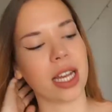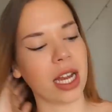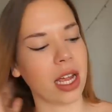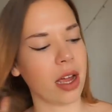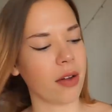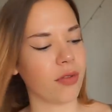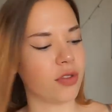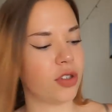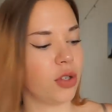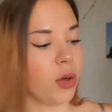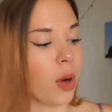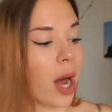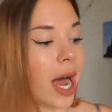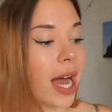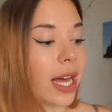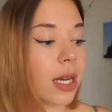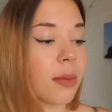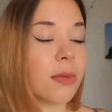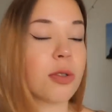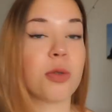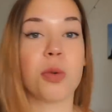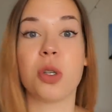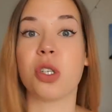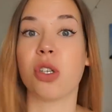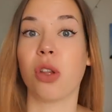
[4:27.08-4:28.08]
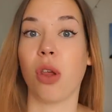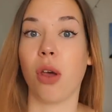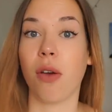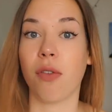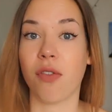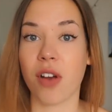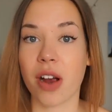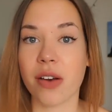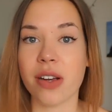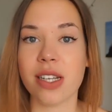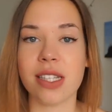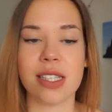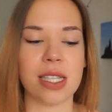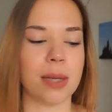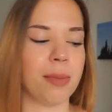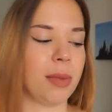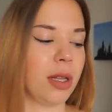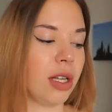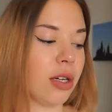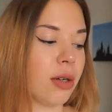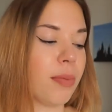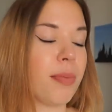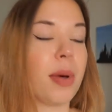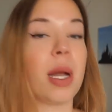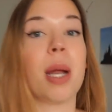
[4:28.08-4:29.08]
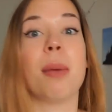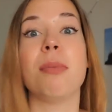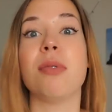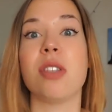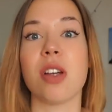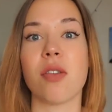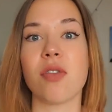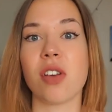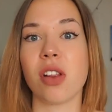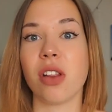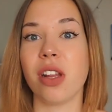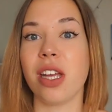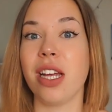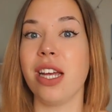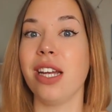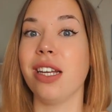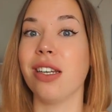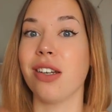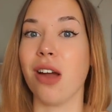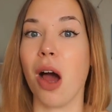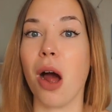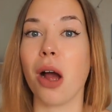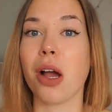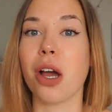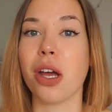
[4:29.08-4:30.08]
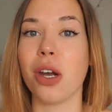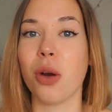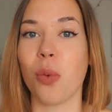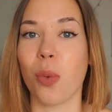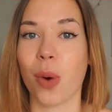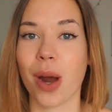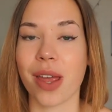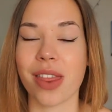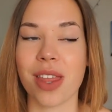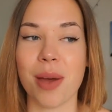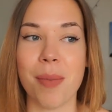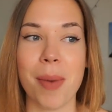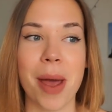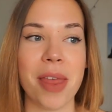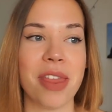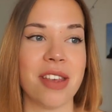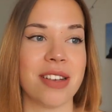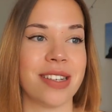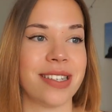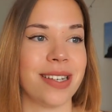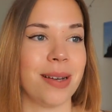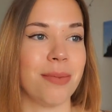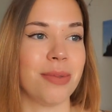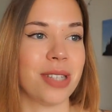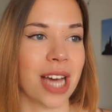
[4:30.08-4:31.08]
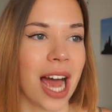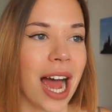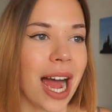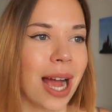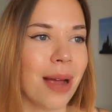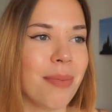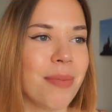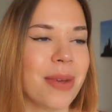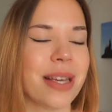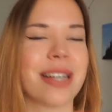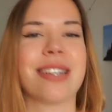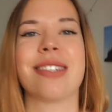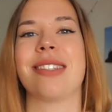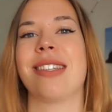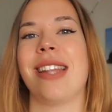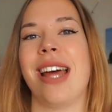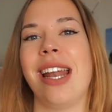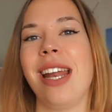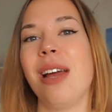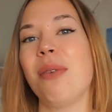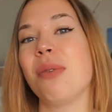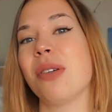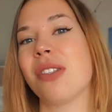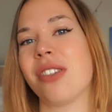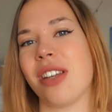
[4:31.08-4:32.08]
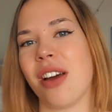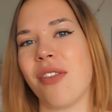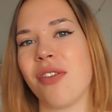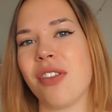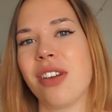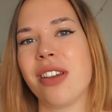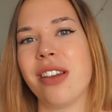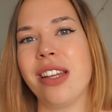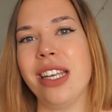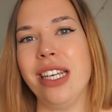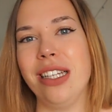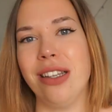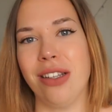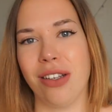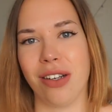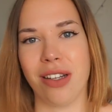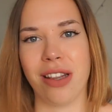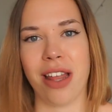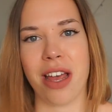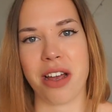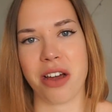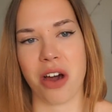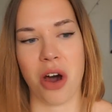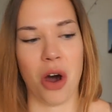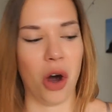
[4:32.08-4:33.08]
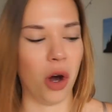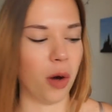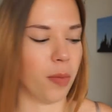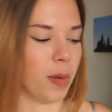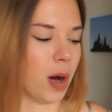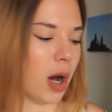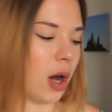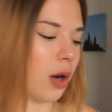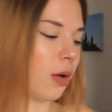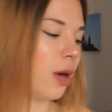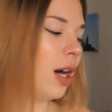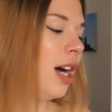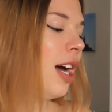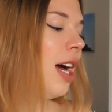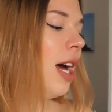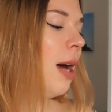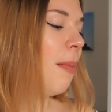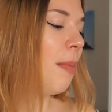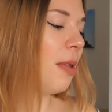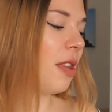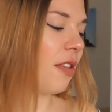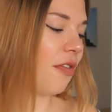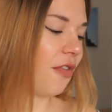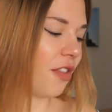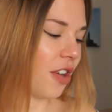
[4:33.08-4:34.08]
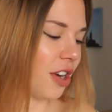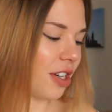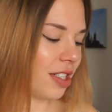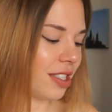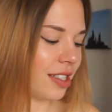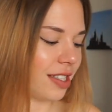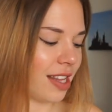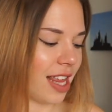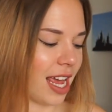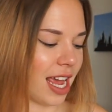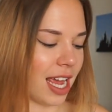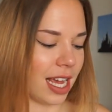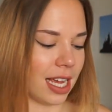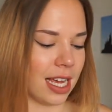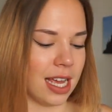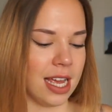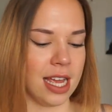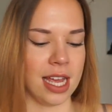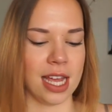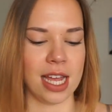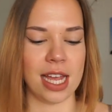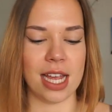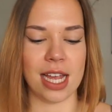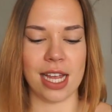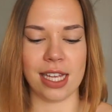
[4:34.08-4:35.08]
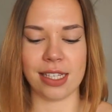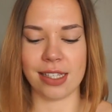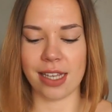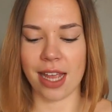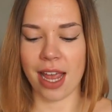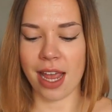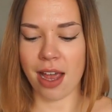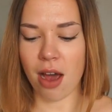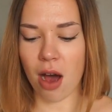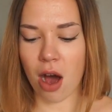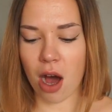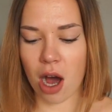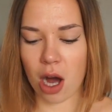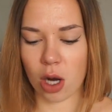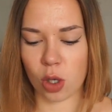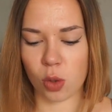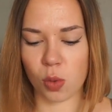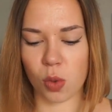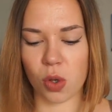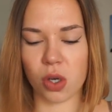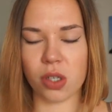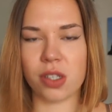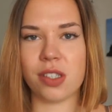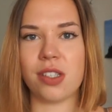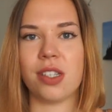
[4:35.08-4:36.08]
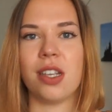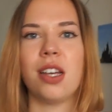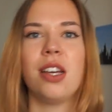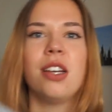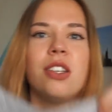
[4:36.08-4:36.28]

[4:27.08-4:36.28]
Then I have 2 items which look very similar, but I'm definitely not going to wear them at the same time because then I will definitely look like a hobo. But the first thing is a Hogwarts